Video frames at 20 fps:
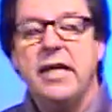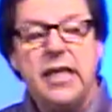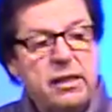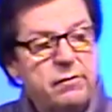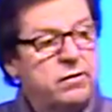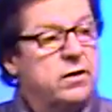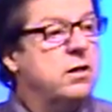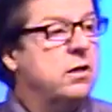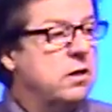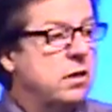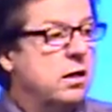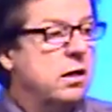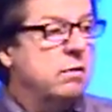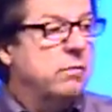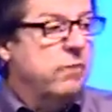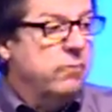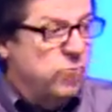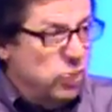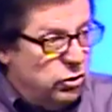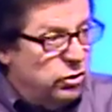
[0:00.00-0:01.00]
Even
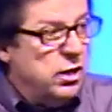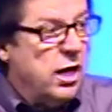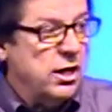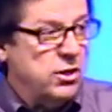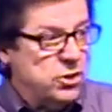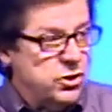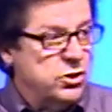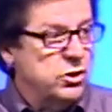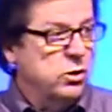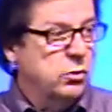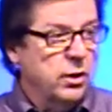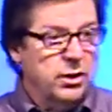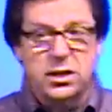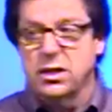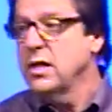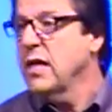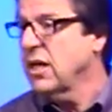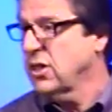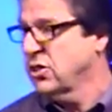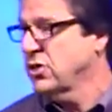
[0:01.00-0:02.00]
when you're not sure what the
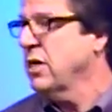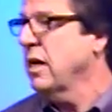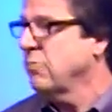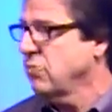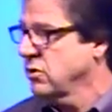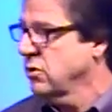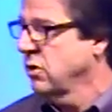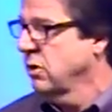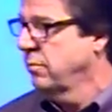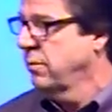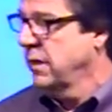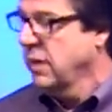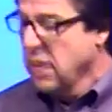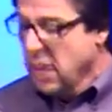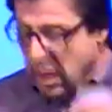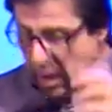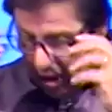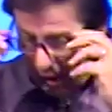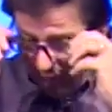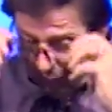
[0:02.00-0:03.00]
next step's going to be,
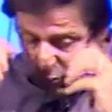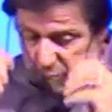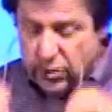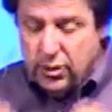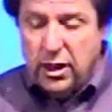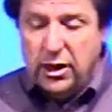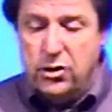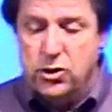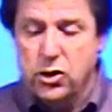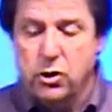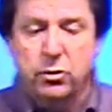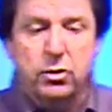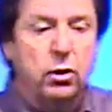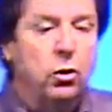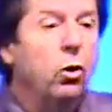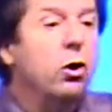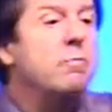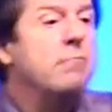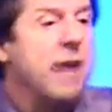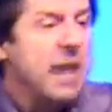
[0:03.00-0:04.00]
even when you're not sure where the
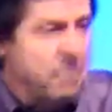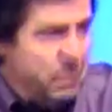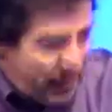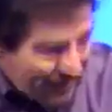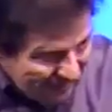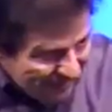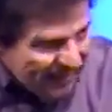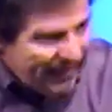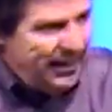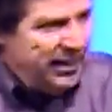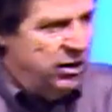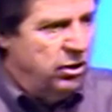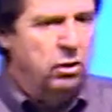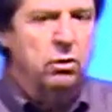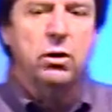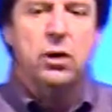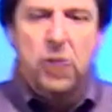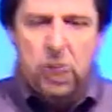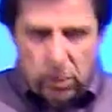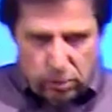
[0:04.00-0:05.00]
Lord may be leading you,
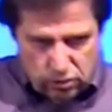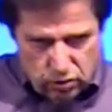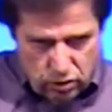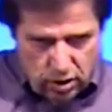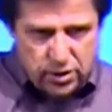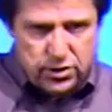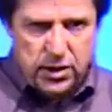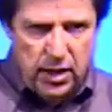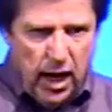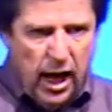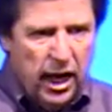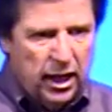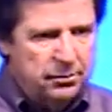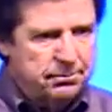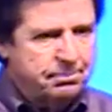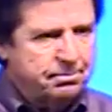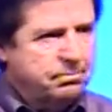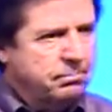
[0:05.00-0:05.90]
Trust God.